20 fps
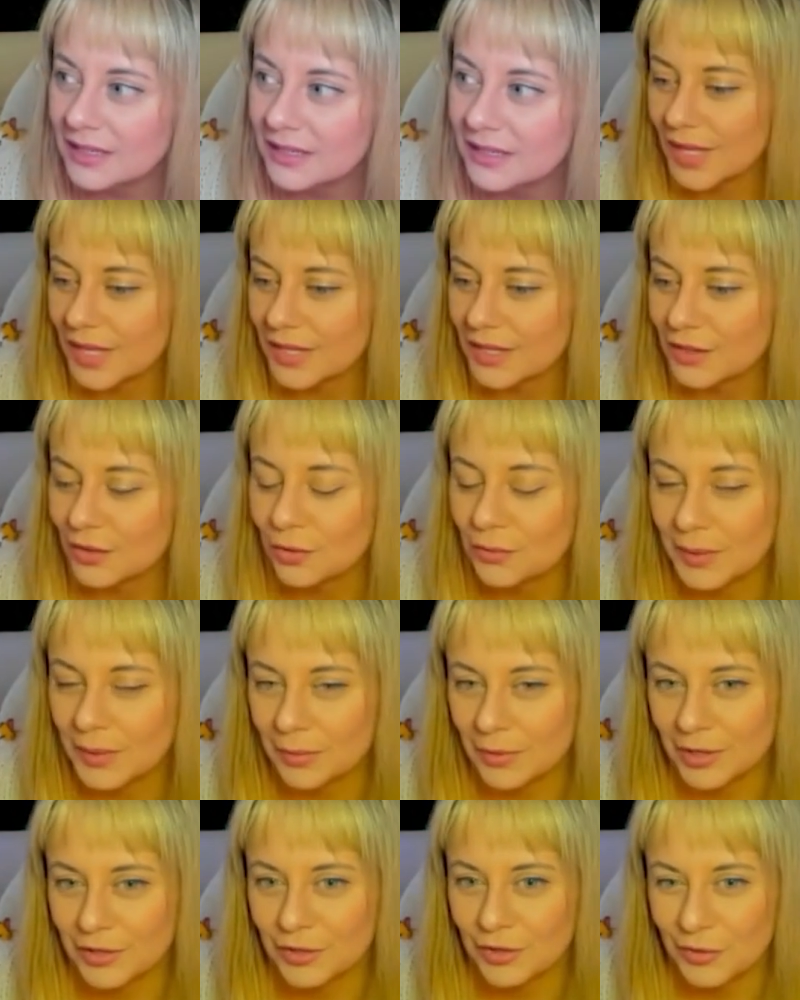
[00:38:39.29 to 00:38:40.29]
And then hold my
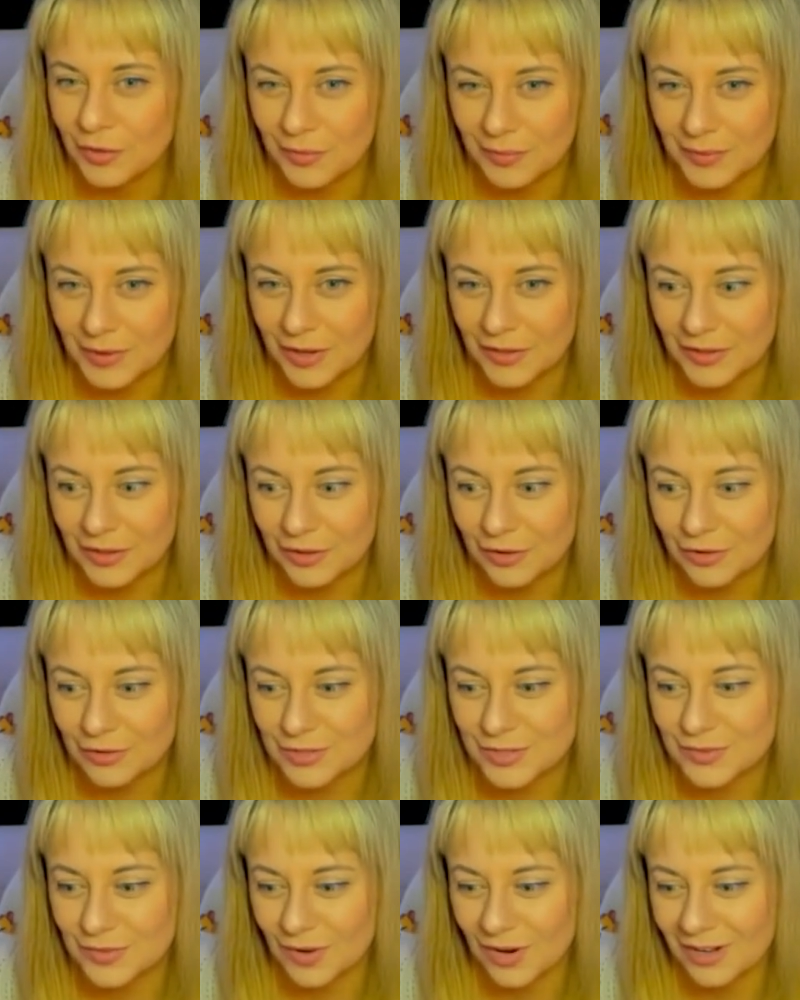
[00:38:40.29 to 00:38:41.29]
breath and hope nothing
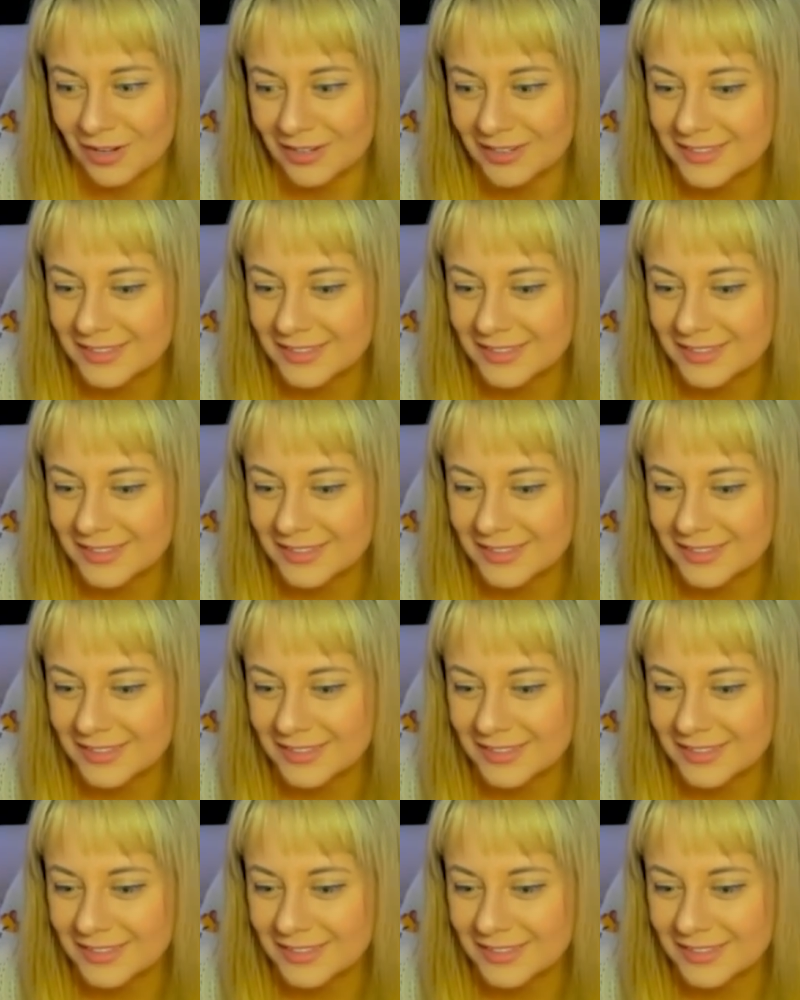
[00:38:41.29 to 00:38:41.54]
goes wrong.